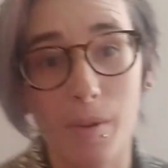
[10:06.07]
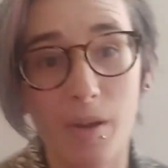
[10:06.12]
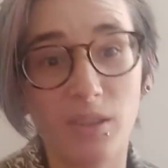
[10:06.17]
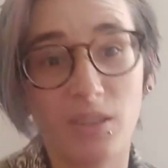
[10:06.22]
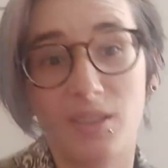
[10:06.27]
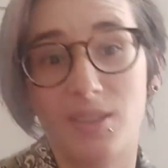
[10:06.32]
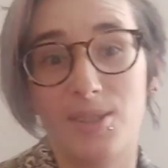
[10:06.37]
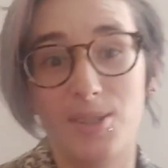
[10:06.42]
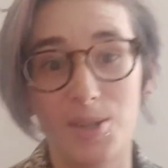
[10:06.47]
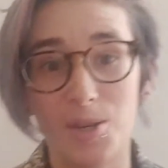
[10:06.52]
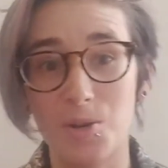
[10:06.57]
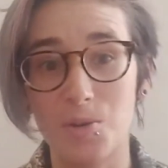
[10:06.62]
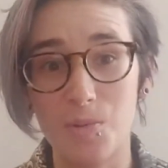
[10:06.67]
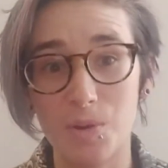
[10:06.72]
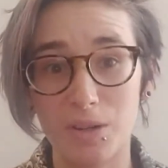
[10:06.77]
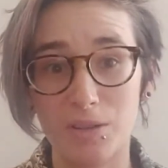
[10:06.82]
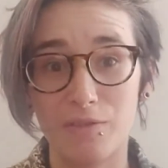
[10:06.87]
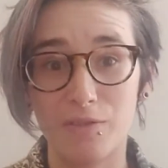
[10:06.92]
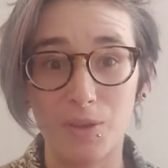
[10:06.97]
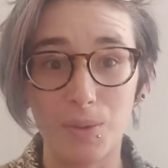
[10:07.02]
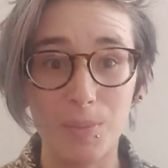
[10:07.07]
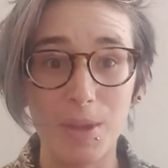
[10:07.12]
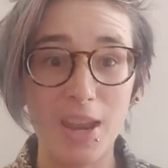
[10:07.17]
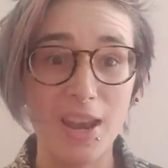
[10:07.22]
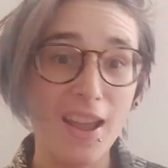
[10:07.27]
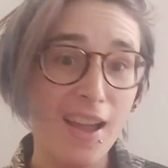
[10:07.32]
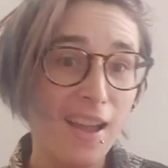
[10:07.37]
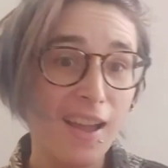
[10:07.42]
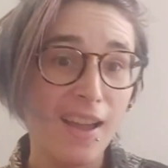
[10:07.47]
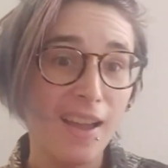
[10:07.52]
on continuing to film it.
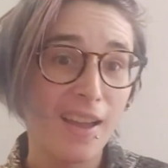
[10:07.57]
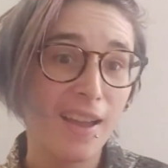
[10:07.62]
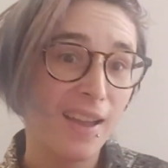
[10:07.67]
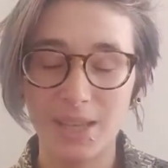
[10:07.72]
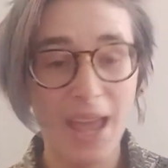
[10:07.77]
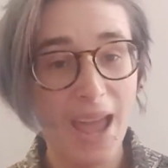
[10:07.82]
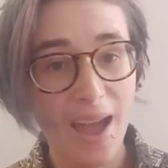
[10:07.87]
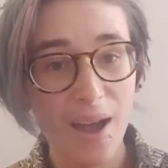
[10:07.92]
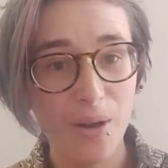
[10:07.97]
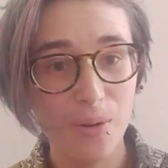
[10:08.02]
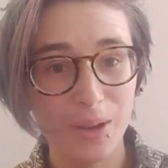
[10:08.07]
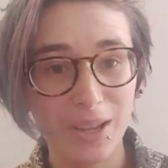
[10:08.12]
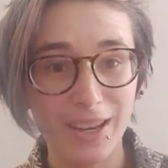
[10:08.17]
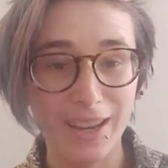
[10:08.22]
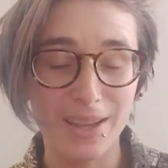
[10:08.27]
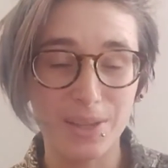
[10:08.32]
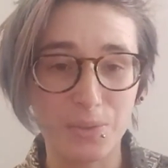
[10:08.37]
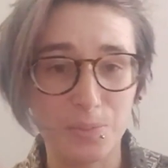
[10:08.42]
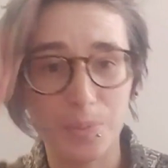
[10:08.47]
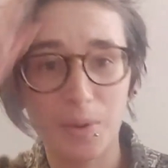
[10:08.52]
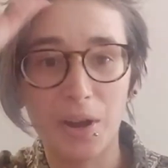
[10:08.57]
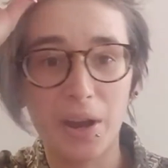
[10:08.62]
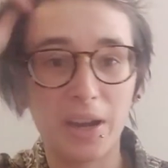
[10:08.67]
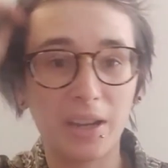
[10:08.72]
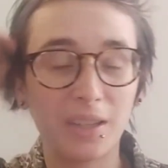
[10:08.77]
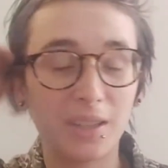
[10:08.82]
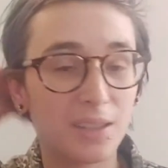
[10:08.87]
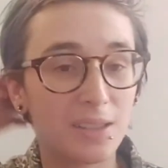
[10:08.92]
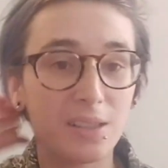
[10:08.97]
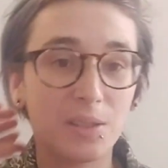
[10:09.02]
Now it has
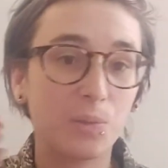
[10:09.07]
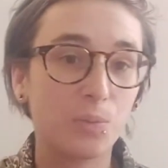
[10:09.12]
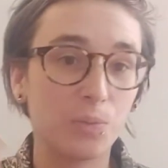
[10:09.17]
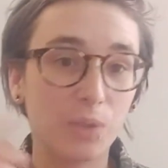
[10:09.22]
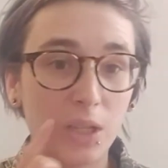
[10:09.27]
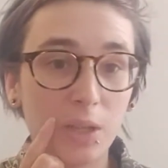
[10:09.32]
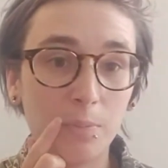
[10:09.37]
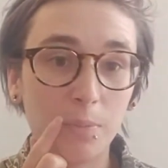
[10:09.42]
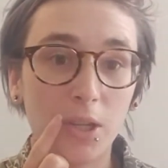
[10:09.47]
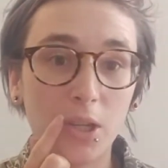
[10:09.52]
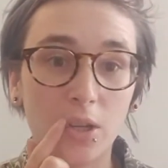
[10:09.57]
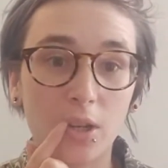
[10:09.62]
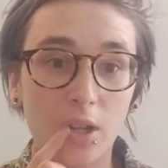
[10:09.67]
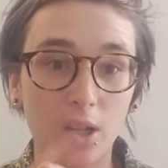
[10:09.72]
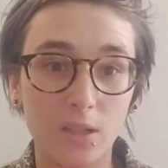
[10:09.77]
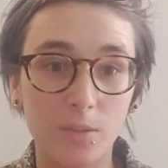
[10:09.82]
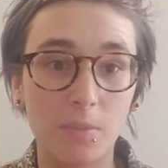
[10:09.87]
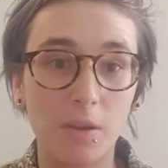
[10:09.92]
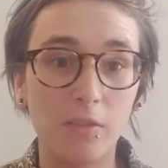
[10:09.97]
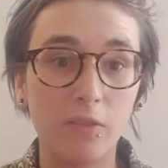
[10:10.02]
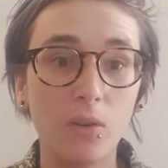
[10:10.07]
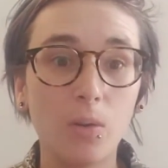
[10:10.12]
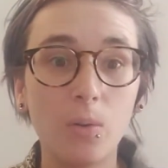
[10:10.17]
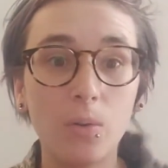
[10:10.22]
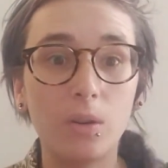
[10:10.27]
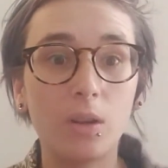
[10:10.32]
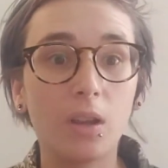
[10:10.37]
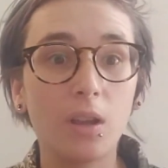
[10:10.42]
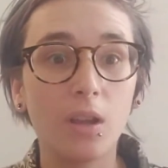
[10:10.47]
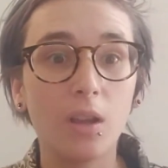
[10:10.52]
miraculously reappeared onto my
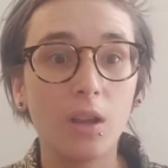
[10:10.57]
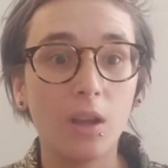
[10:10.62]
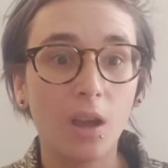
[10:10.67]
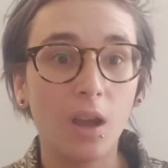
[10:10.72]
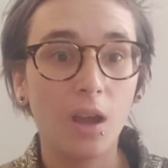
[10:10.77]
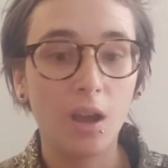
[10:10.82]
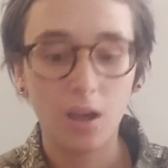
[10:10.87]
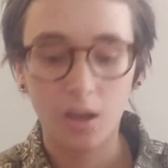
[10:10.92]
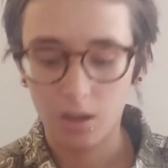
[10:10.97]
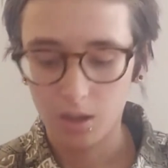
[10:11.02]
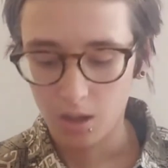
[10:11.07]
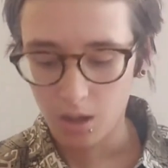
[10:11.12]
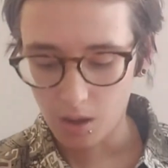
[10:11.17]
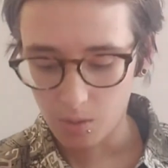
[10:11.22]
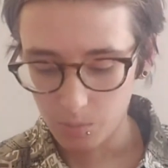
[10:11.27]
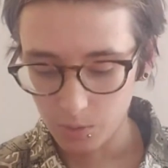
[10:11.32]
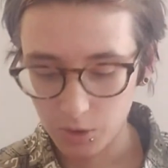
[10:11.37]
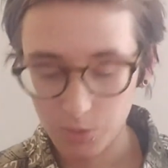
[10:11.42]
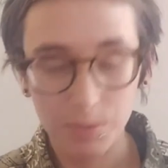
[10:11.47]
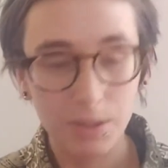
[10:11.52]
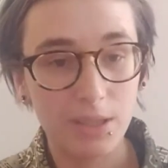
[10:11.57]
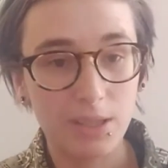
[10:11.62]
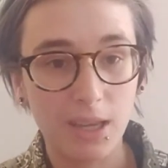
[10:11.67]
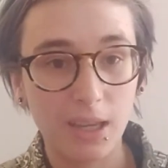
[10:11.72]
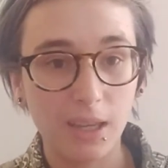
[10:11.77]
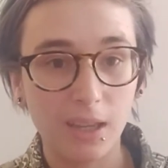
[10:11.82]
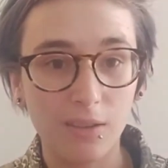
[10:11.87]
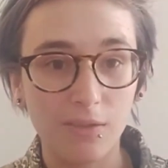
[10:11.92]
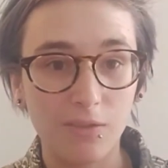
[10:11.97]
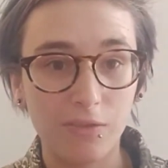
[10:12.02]
phone, which means I
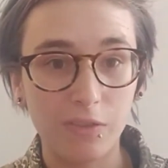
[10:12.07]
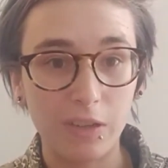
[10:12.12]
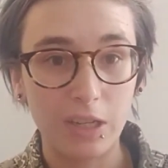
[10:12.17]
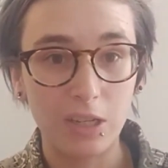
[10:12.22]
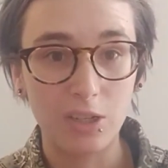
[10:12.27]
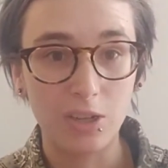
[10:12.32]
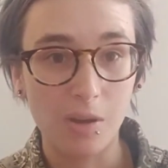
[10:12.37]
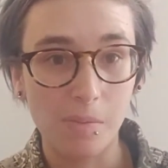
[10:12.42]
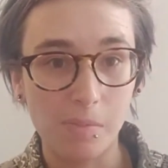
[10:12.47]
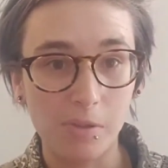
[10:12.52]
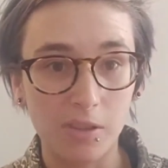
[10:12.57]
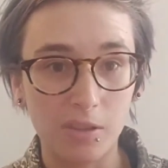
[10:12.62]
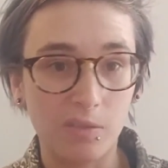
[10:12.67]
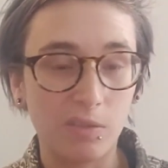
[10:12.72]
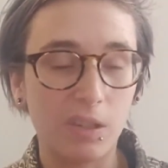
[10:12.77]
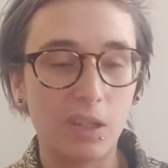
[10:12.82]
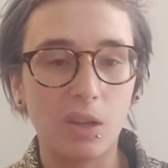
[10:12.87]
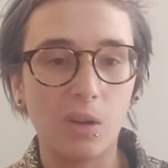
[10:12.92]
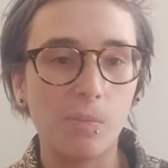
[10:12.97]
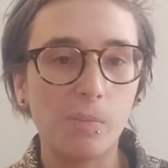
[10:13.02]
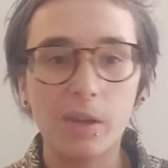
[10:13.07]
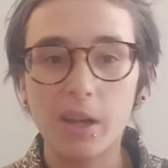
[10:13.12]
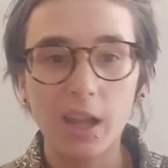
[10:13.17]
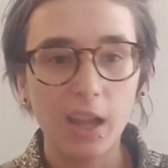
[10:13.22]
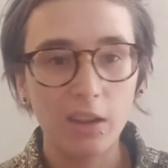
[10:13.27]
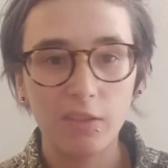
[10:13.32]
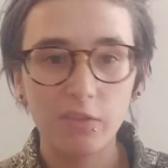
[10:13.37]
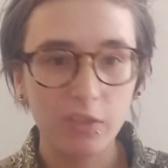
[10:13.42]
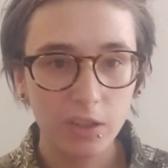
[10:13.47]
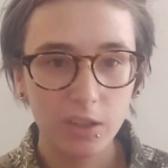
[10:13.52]
can finish up this video. But I
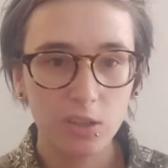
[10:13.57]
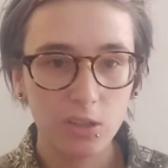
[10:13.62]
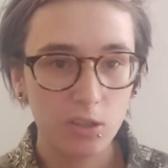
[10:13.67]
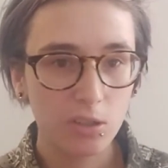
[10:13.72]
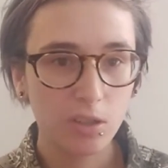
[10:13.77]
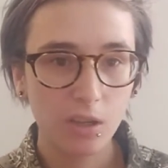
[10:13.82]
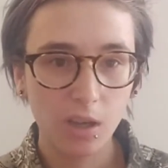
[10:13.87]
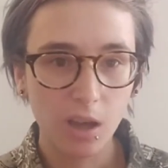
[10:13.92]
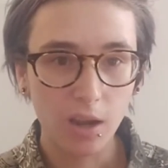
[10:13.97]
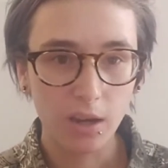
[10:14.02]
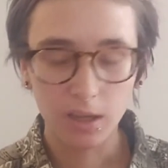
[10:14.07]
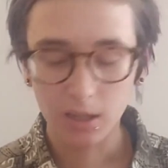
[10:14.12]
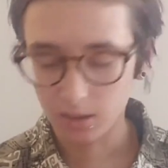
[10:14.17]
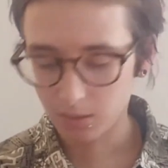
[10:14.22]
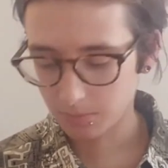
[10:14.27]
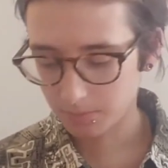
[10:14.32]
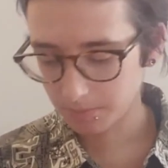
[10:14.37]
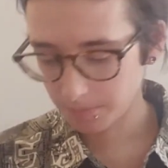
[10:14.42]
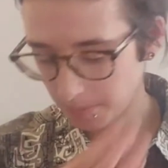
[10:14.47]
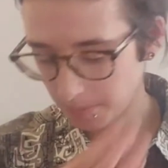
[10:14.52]
had finished cutting